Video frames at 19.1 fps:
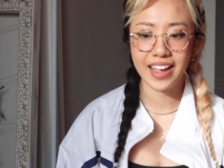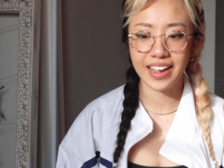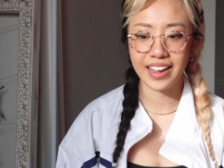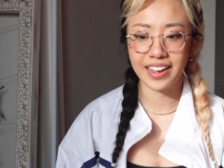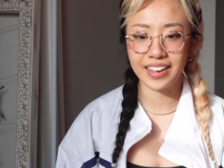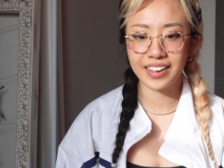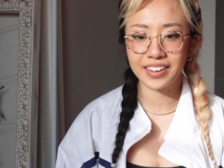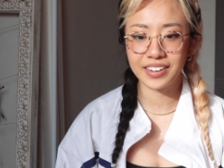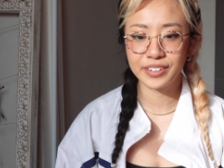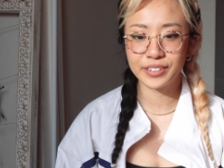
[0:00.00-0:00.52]

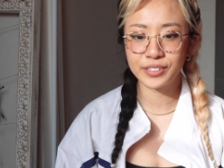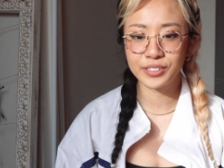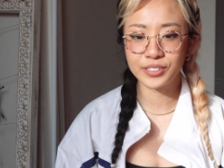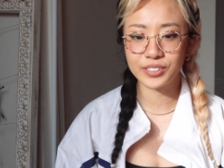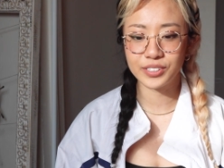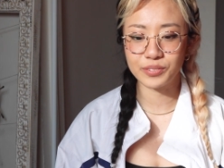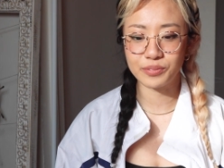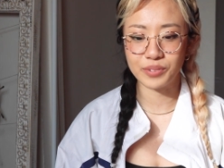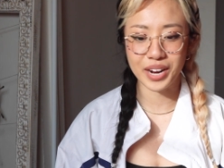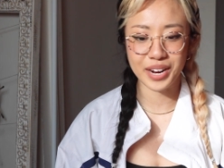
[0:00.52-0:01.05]

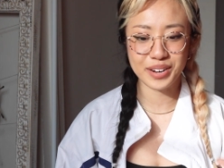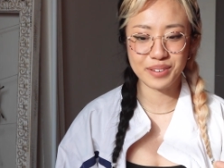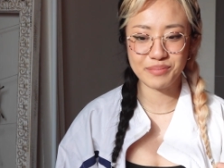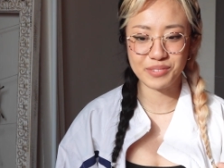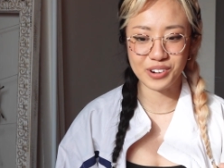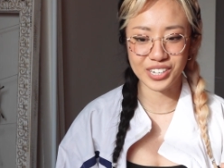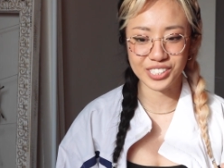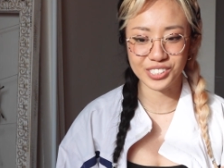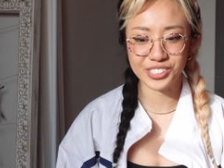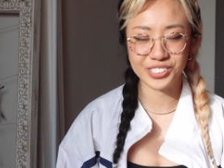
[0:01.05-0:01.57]
and random
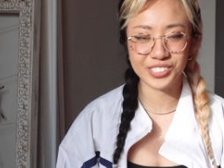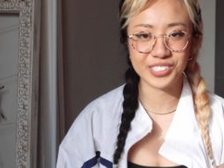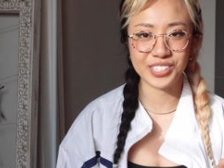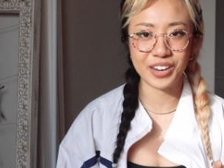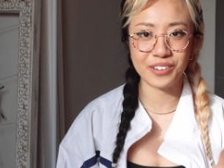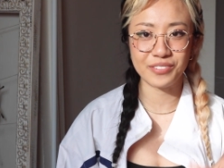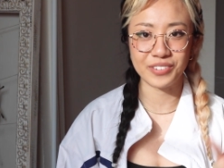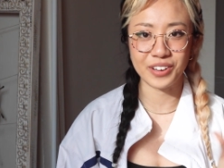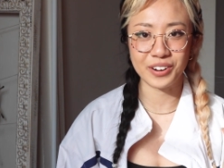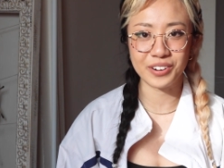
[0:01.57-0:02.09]
questions that
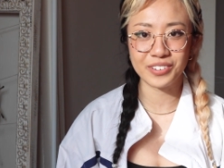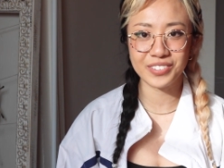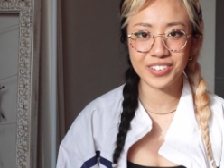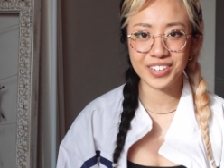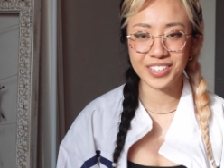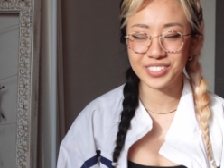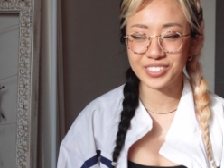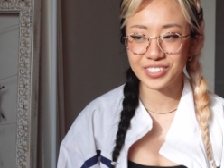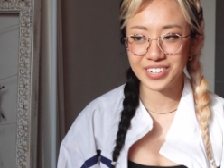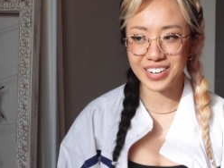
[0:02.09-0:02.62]
I found on the
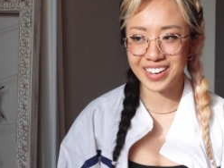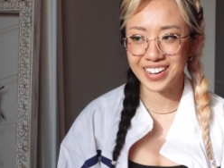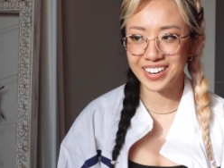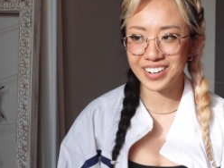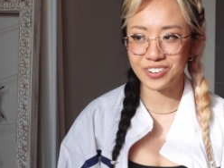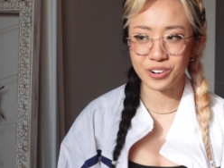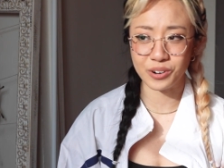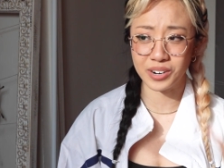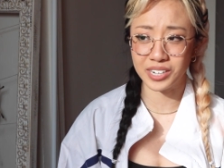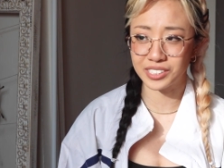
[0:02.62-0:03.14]

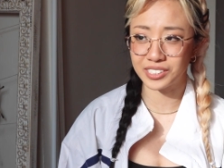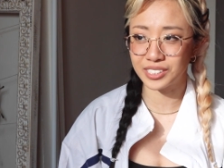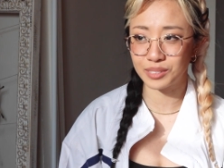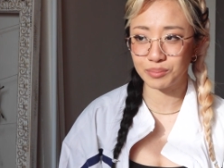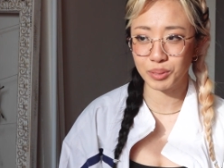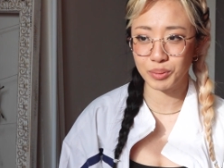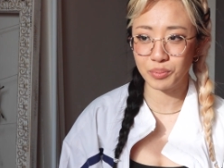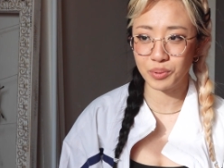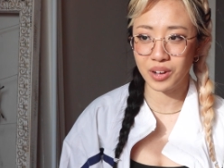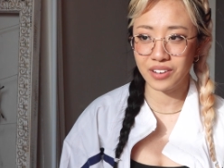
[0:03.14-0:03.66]
internet or questions
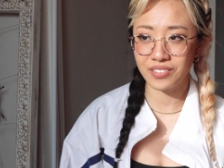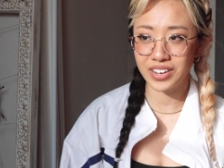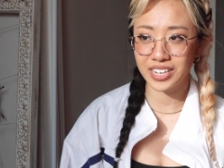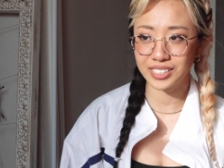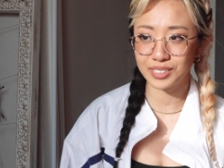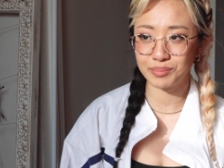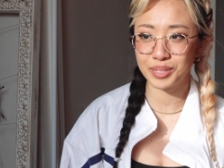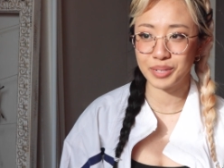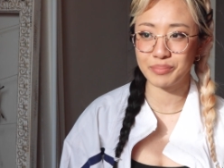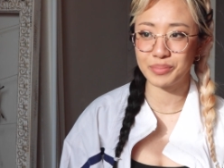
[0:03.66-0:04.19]
people have
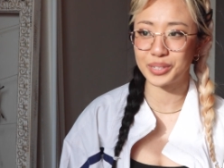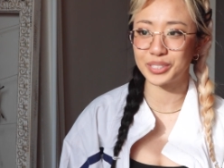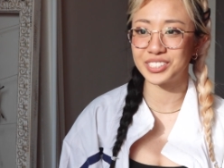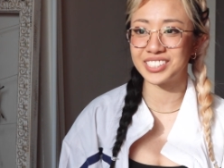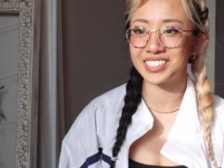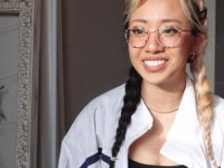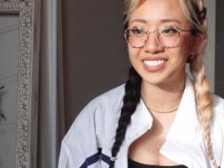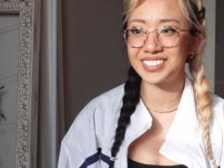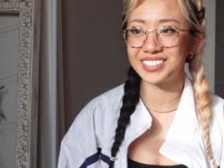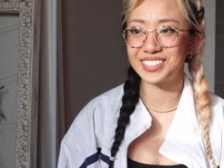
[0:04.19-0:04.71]
asked me in
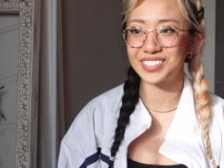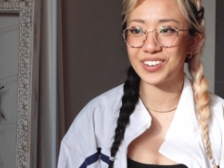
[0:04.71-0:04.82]
person.